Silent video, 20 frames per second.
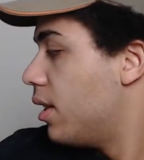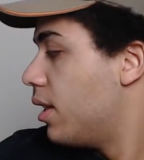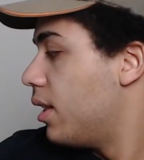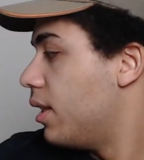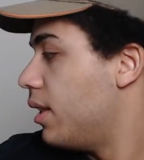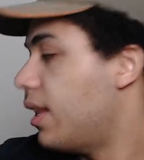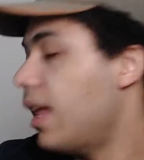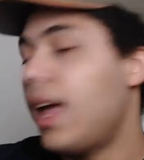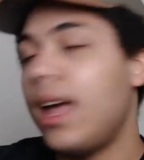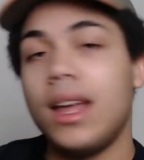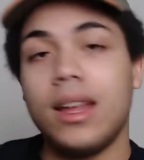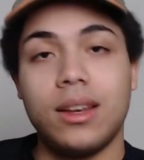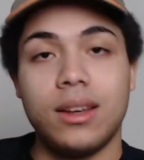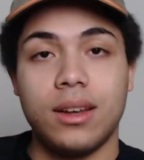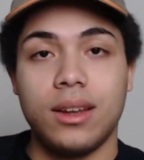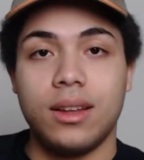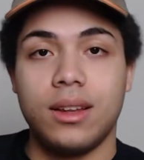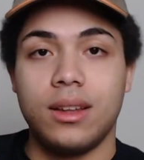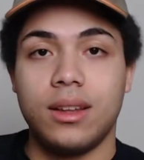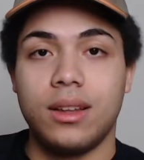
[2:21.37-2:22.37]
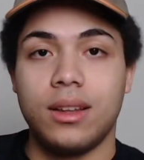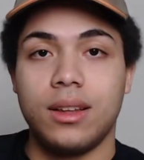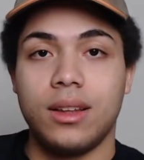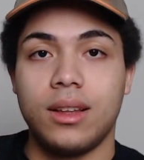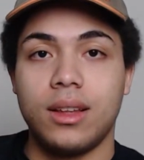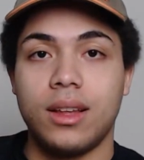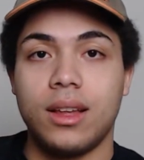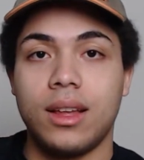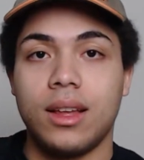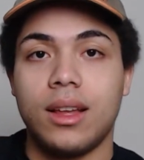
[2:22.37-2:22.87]
Then,
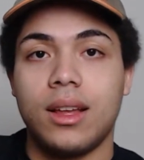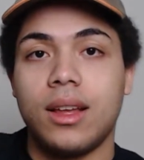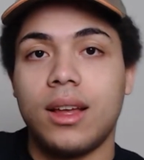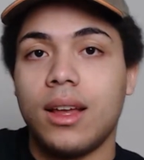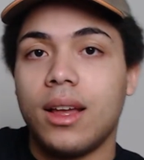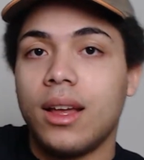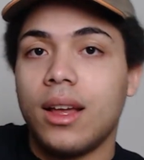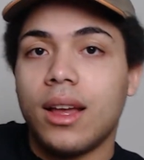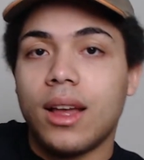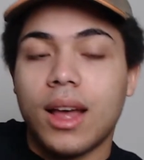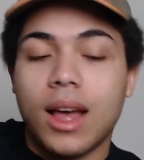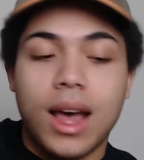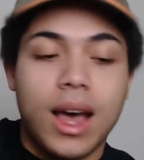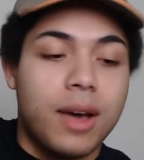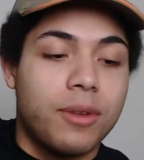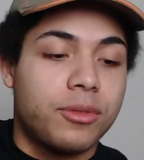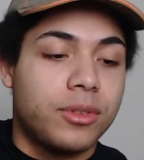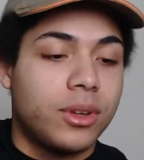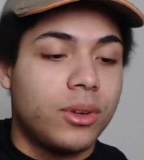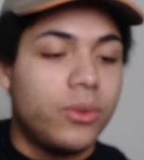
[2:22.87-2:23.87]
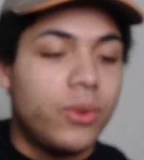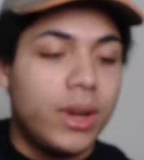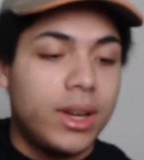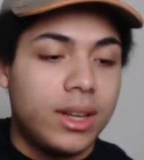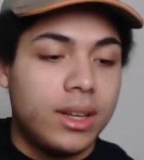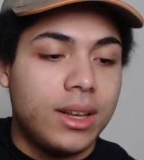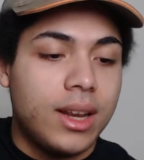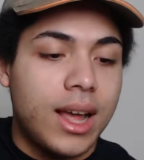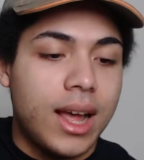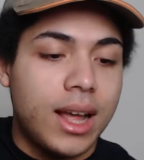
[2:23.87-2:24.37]
after
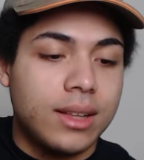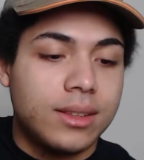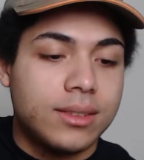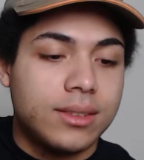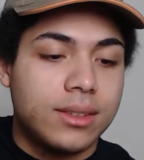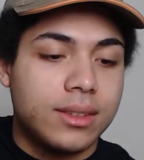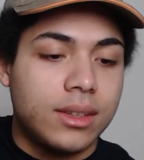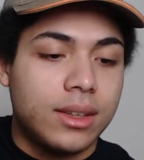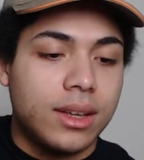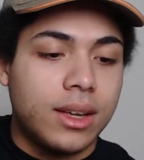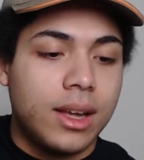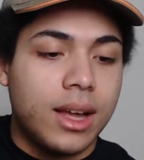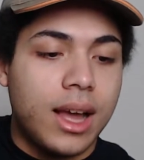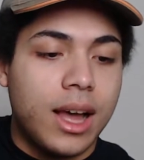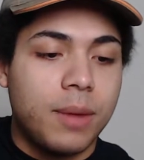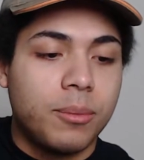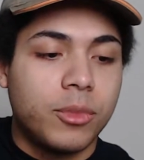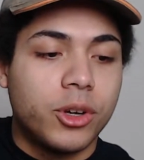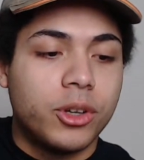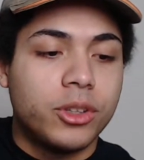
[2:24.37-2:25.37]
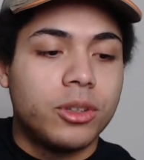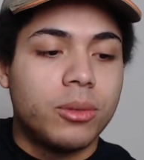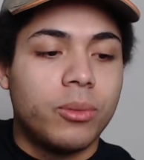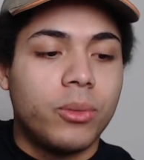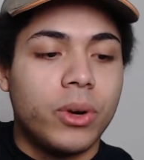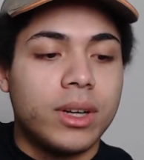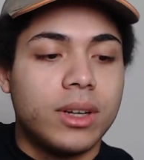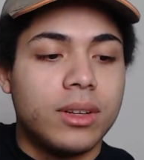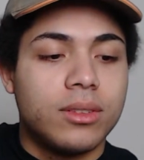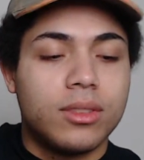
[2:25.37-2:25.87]
reading that, I'm going to be
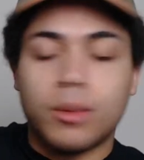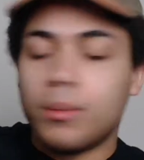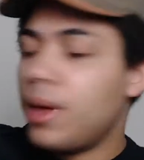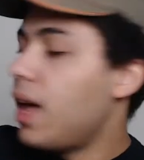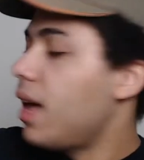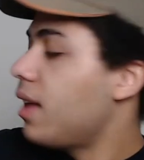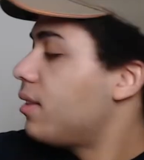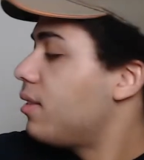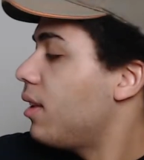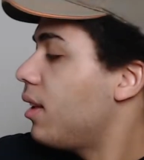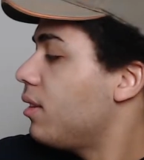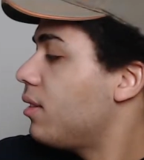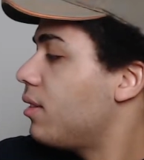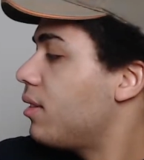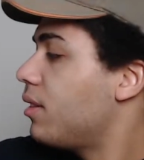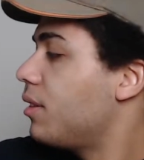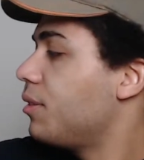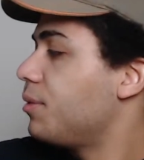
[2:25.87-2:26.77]
reading some essays.